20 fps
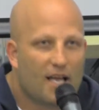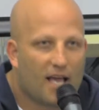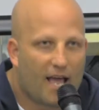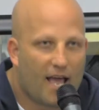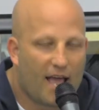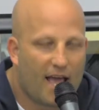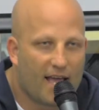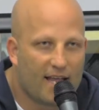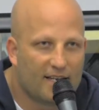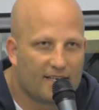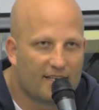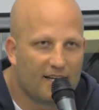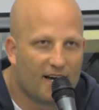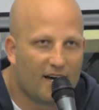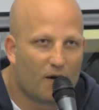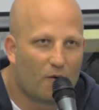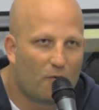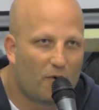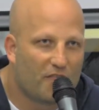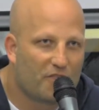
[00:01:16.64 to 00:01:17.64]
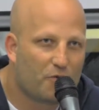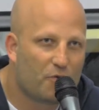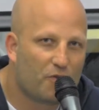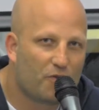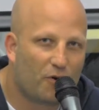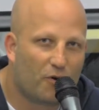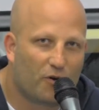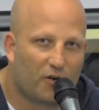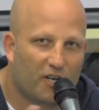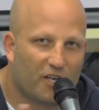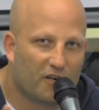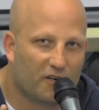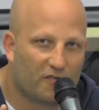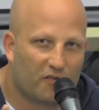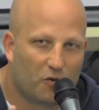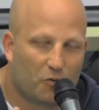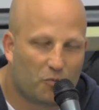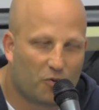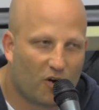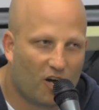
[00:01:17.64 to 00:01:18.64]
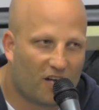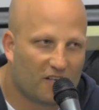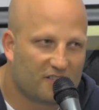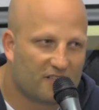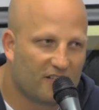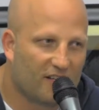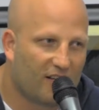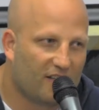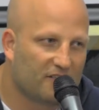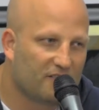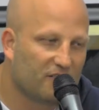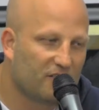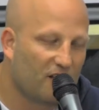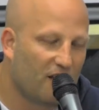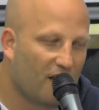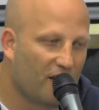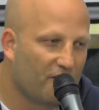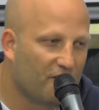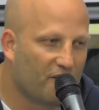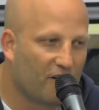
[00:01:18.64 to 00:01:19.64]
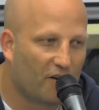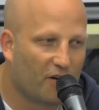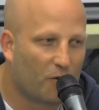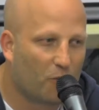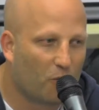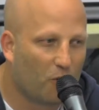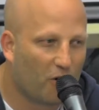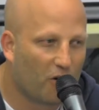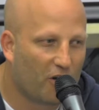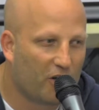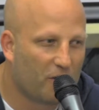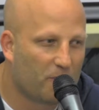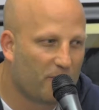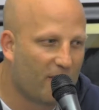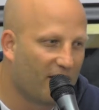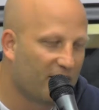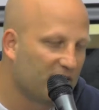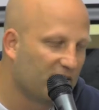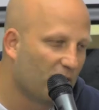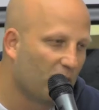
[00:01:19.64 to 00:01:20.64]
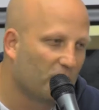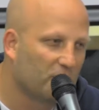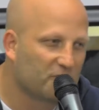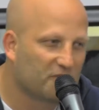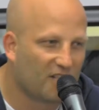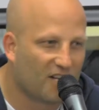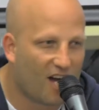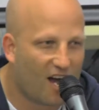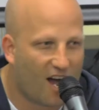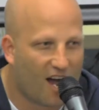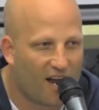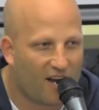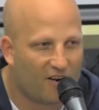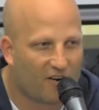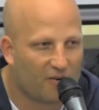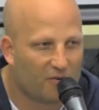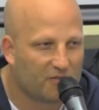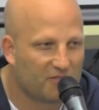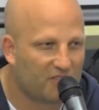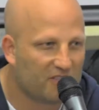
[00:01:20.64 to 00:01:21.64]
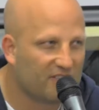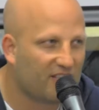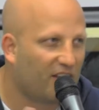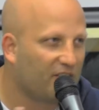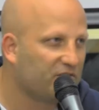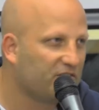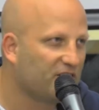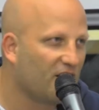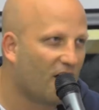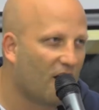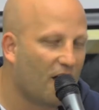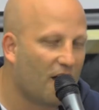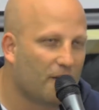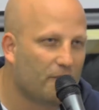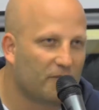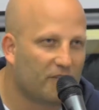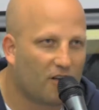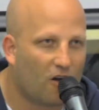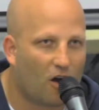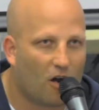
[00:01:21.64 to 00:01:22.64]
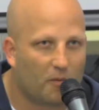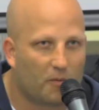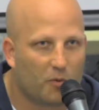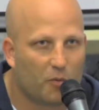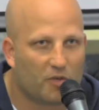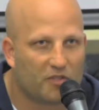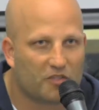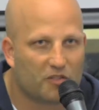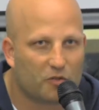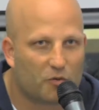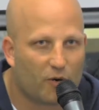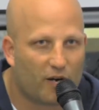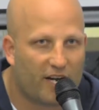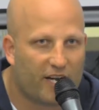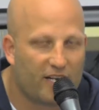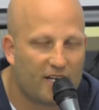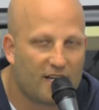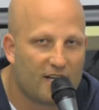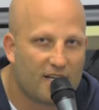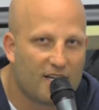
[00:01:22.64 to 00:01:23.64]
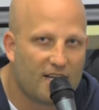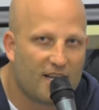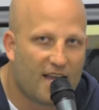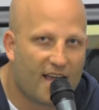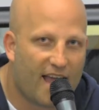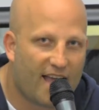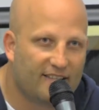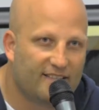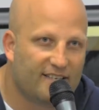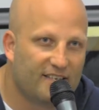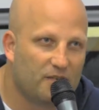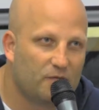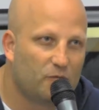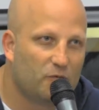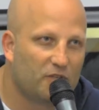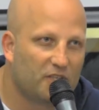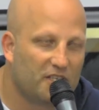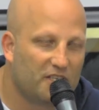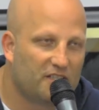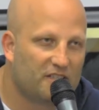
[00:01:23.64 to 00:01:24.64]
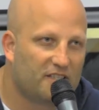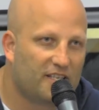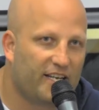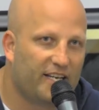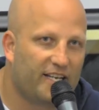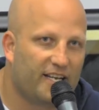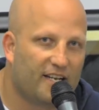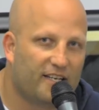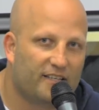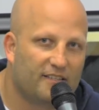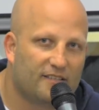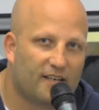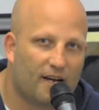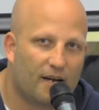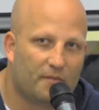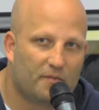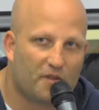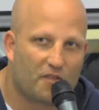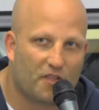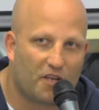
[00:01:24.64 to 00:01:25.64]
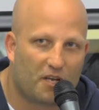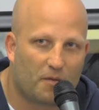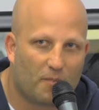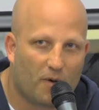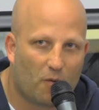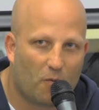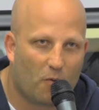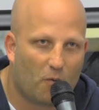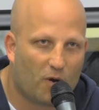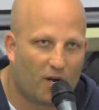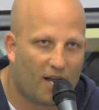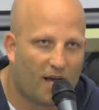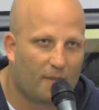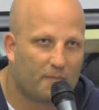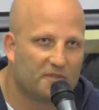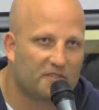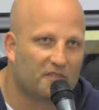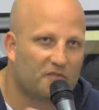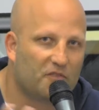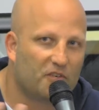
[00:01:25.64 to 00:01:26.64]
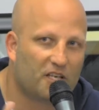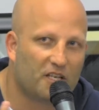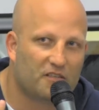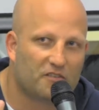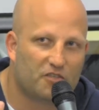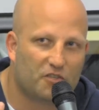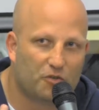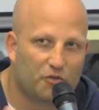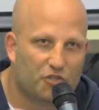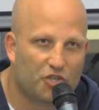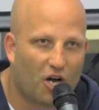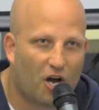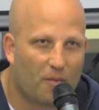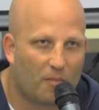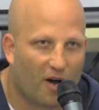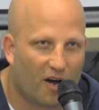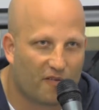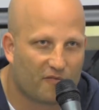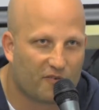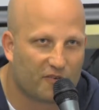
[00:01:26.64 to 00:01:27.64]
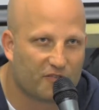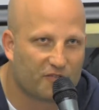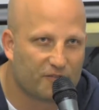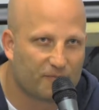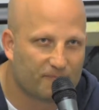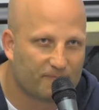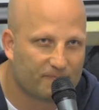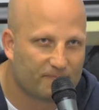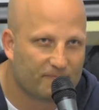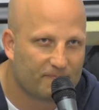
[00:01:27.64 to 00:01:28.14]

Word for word: And uh, went through the whole interview process, very worried that no one was going to hire. It was a tough time, the economy wasn't great, and didn't really take any time to think about well, what happens if you get two job offers?